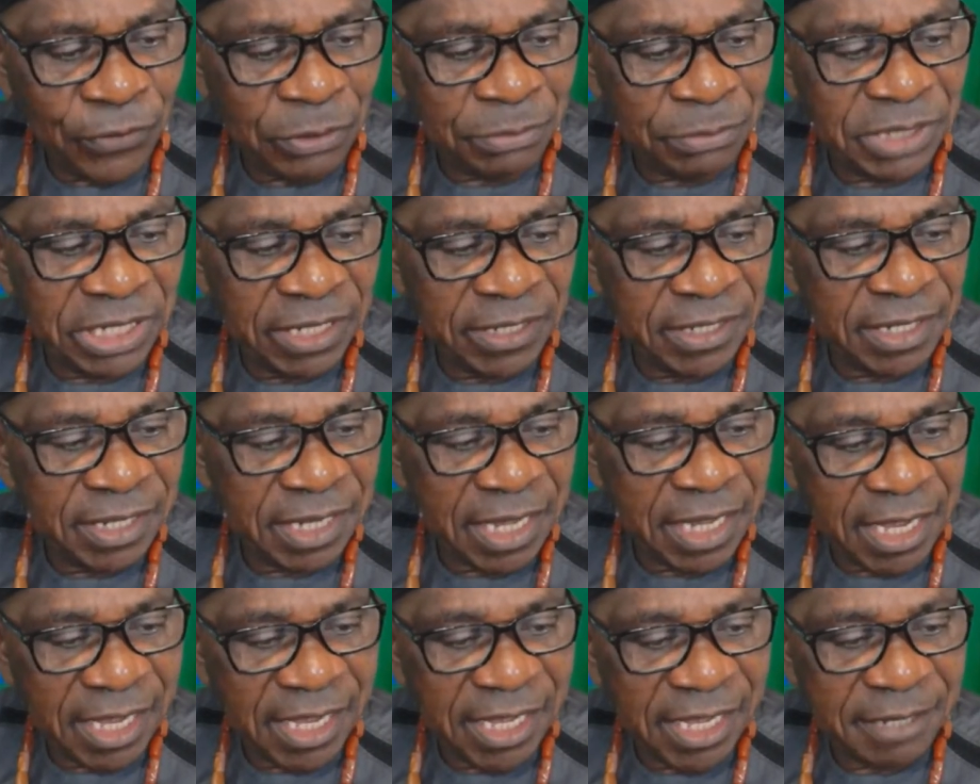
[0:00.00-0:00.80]
the
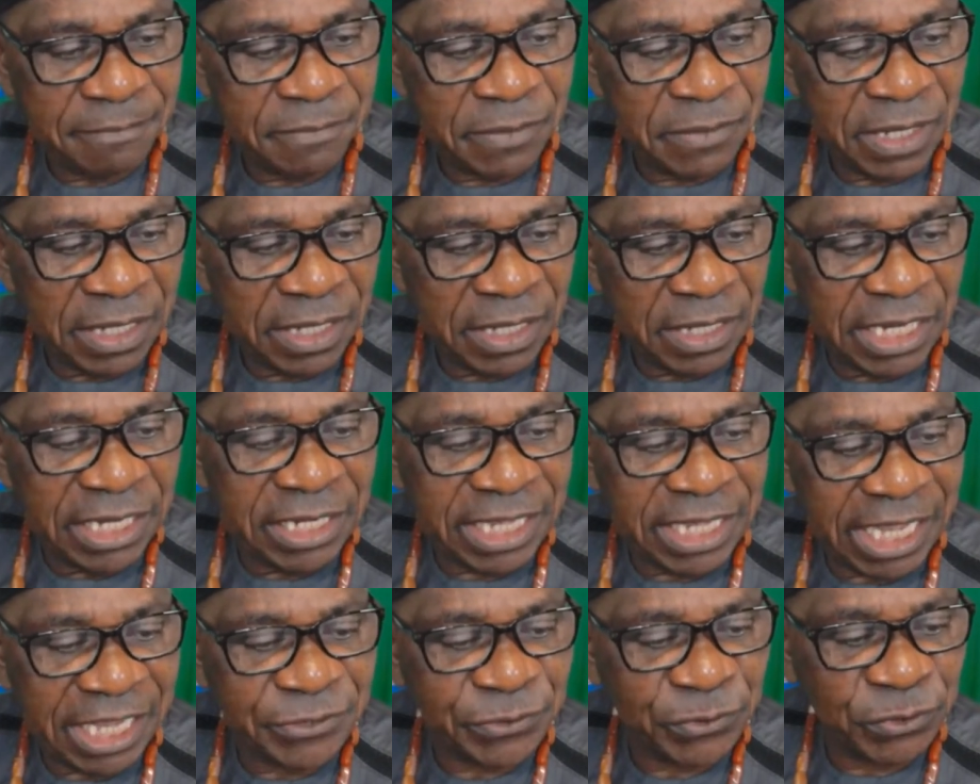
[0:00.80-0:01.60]

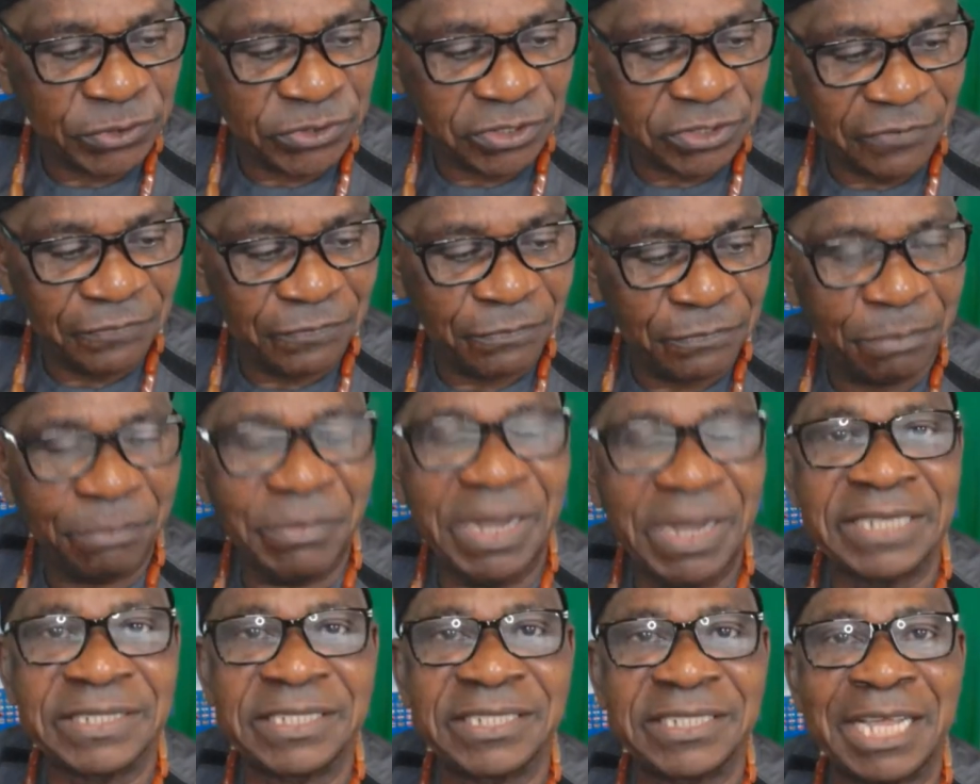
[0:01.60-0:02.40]
lead counsels of
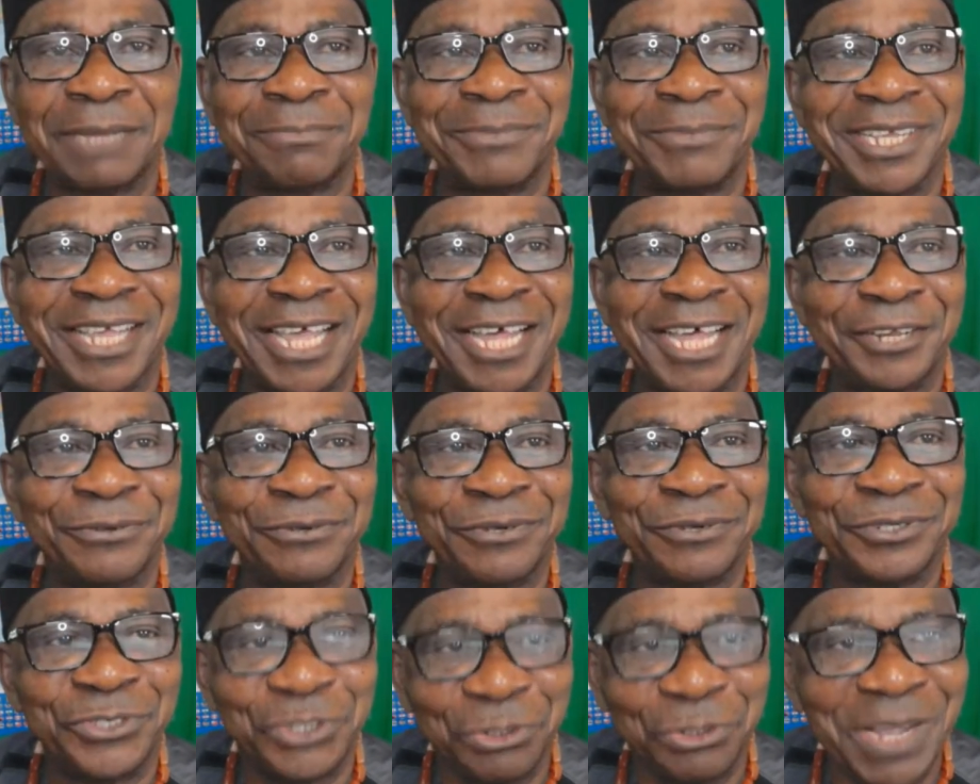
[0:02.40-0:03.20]
Mazi Nnamdi Kanu.
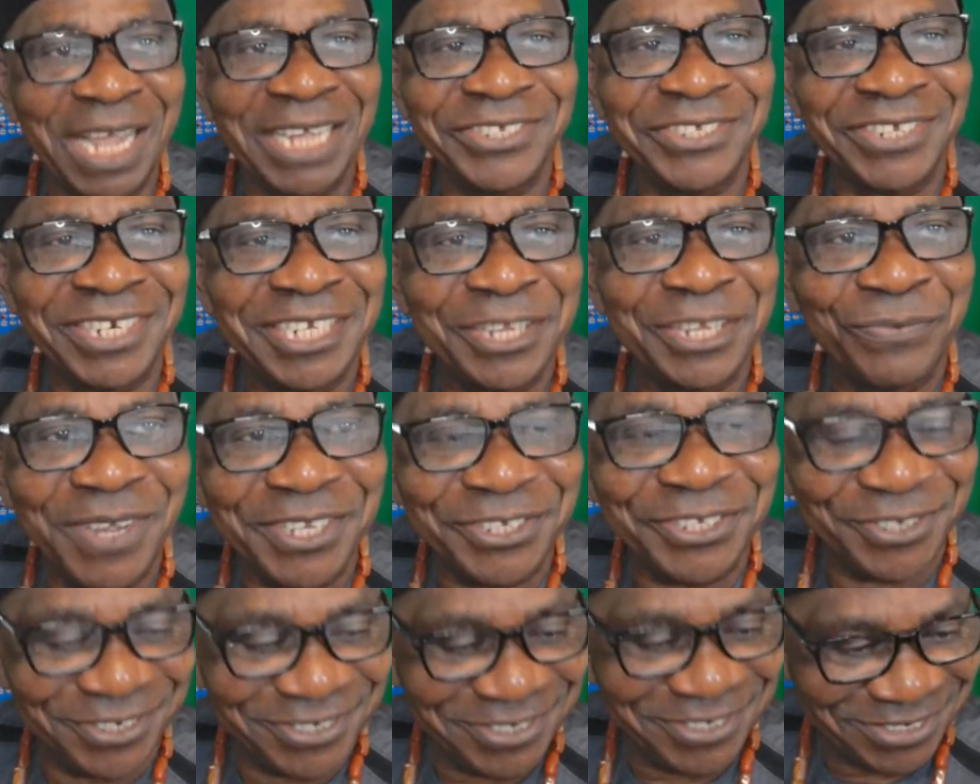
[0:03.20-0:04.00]
You should be answering the
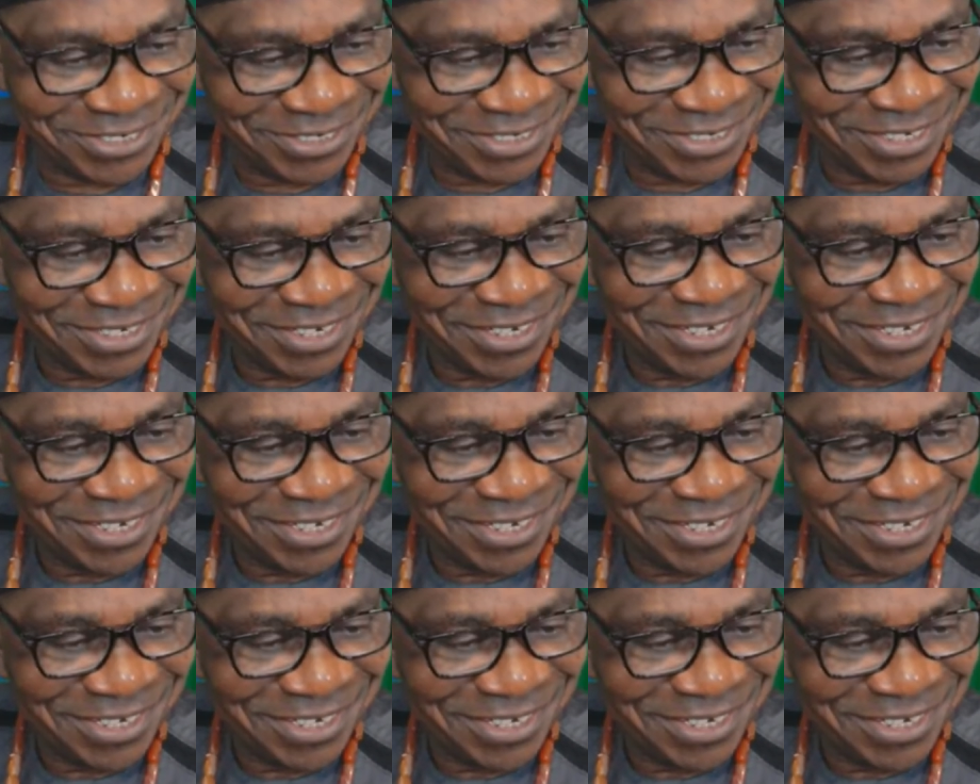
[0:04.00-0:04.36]
questions.